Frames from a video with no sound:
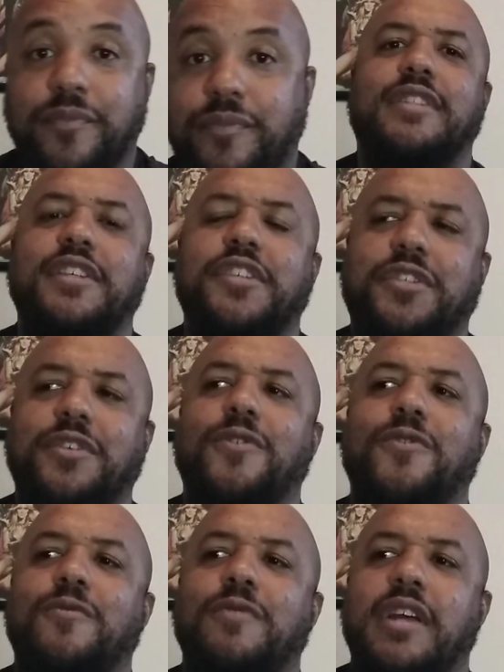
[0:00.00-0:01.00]
this
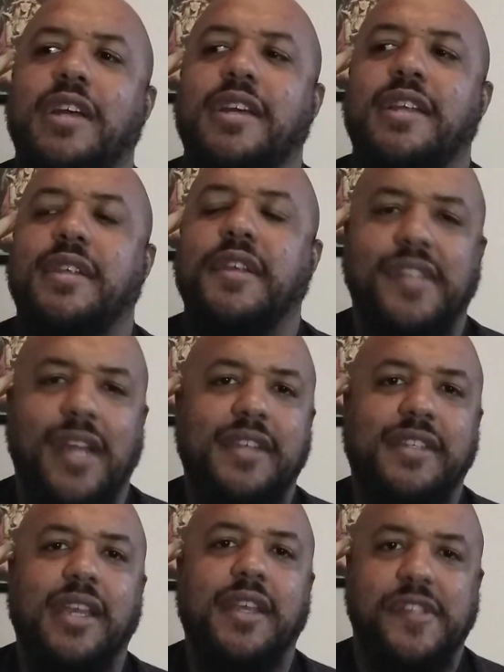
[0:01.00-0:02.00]
show does
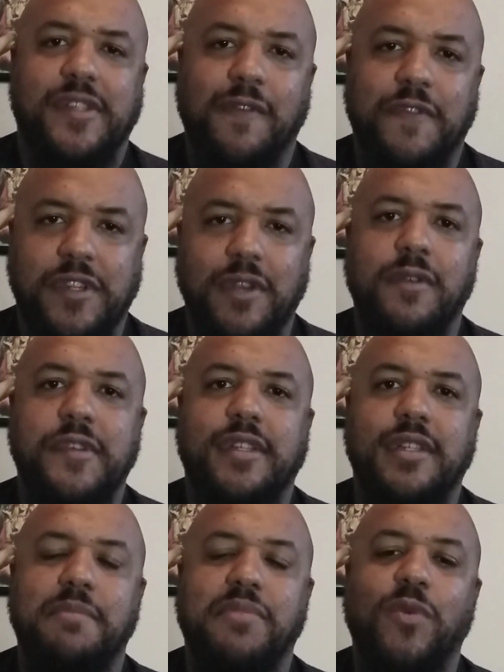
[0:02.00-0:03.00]
not take itself
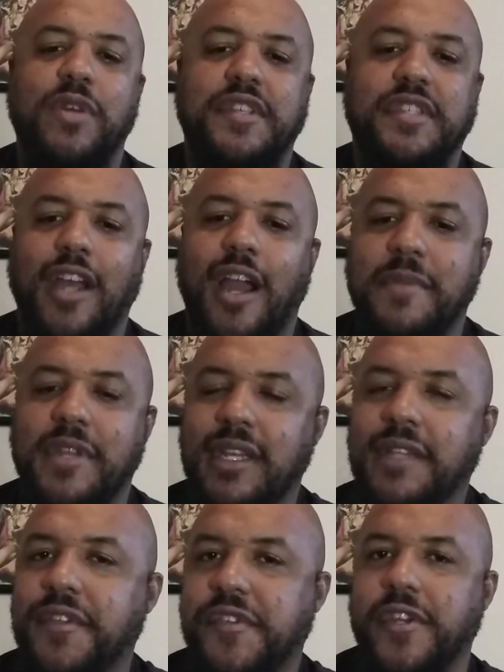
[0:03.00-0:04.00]
seriously, but when it's time to
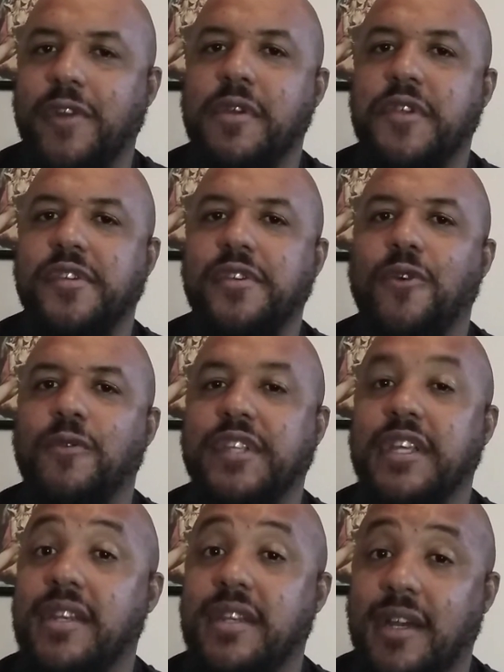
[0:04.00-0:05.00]
hit the serious
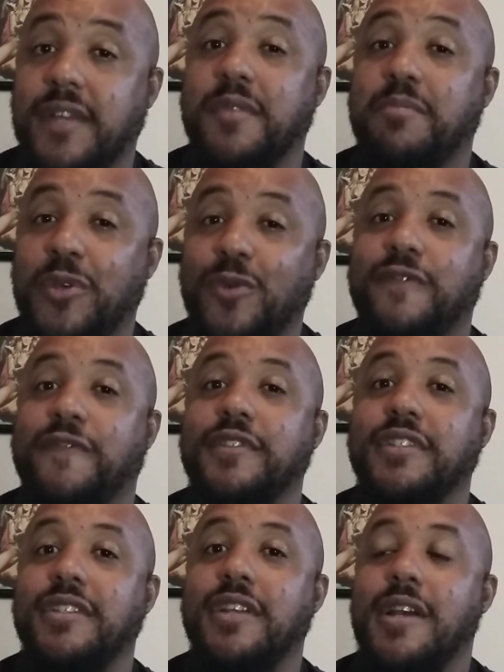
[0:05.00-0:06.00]
notes, it does it
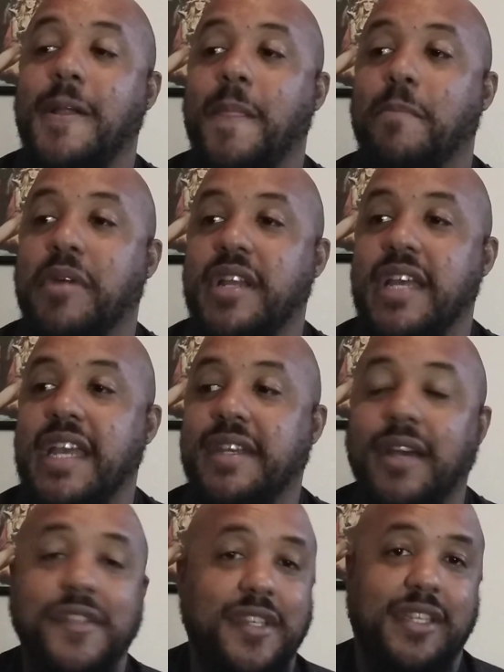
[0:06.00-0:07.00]
beautifully, but
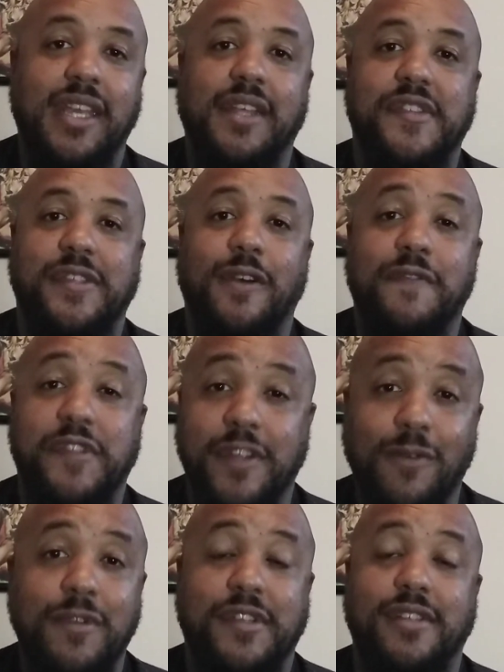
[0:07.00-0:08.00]
it doesn't take itself
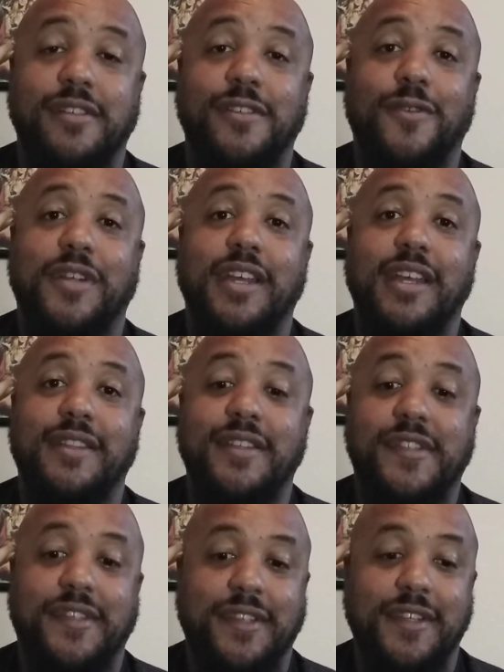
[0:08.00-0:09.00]
seriously, okay?
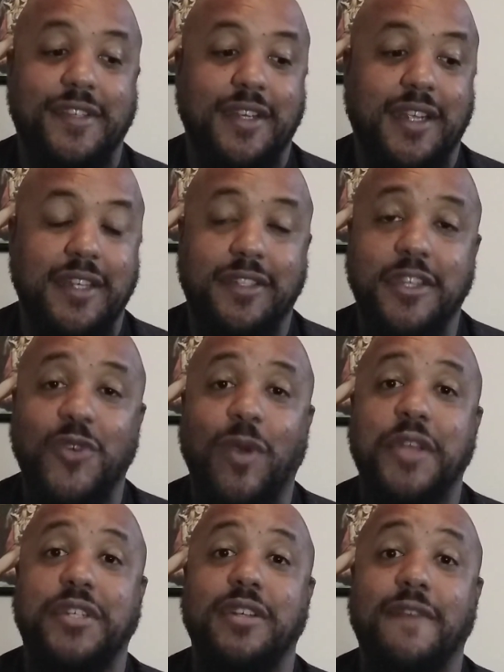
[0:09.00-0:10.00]
This is a
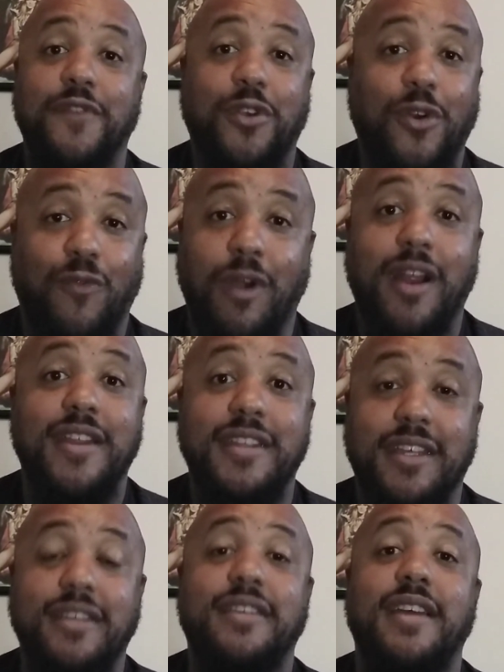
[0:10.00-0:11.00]
continuation of the
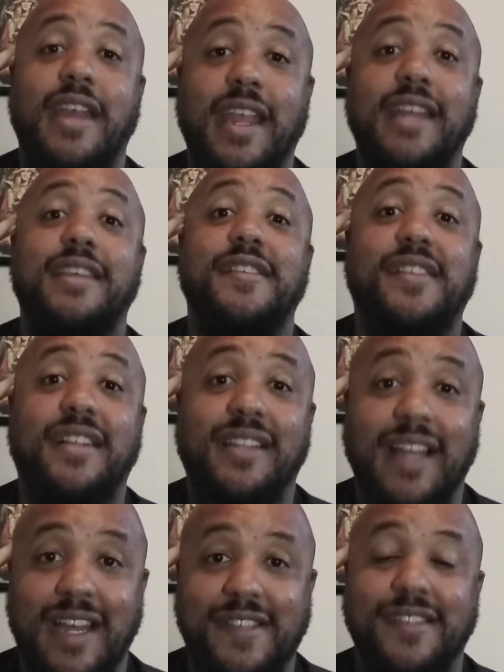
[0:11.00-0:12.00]
Karate Kid, an 80s
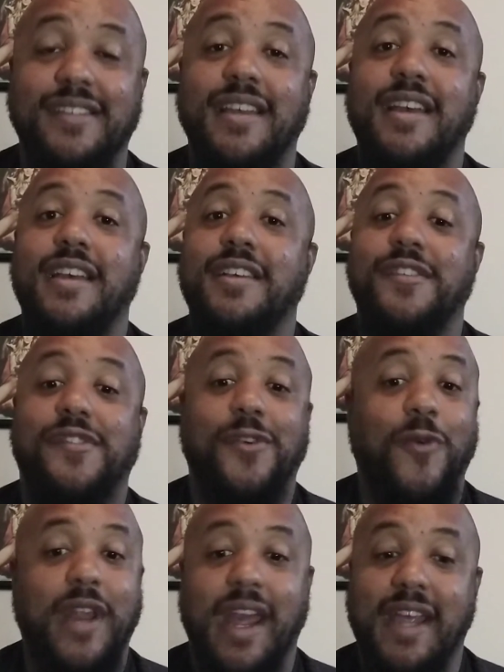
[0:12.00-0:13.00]
classic,
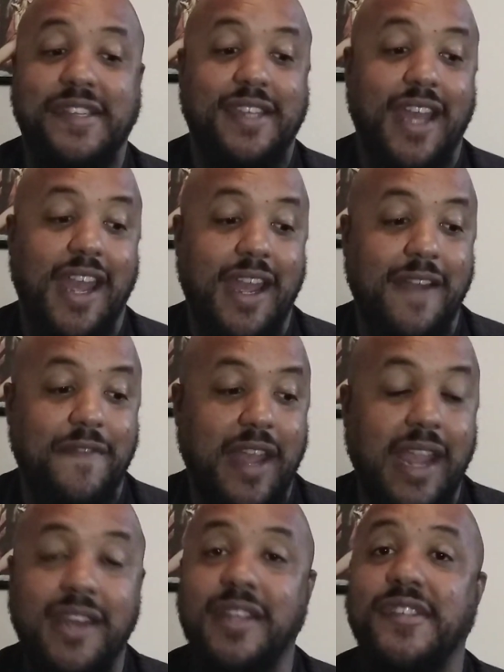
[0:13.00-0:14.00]
so it has to have
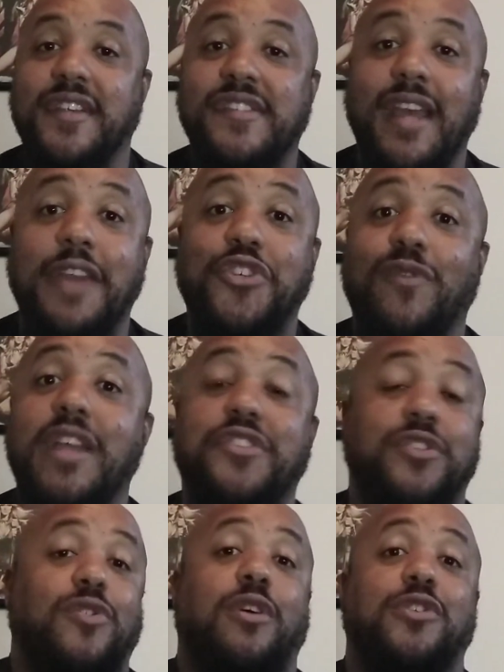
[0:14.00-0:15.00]
80s
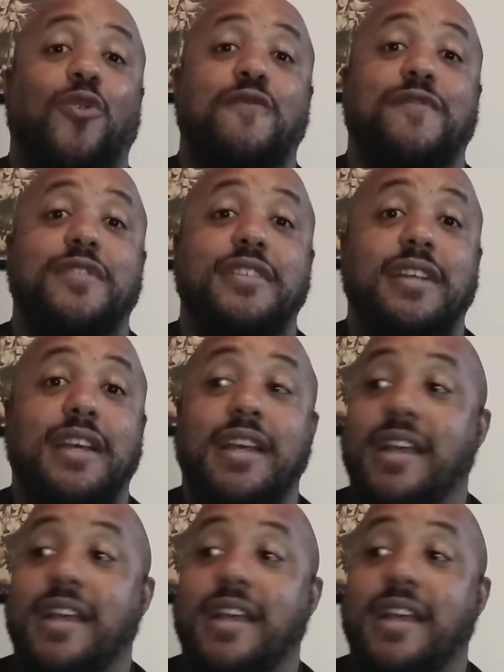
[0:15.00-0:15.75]
exaggeration all over it,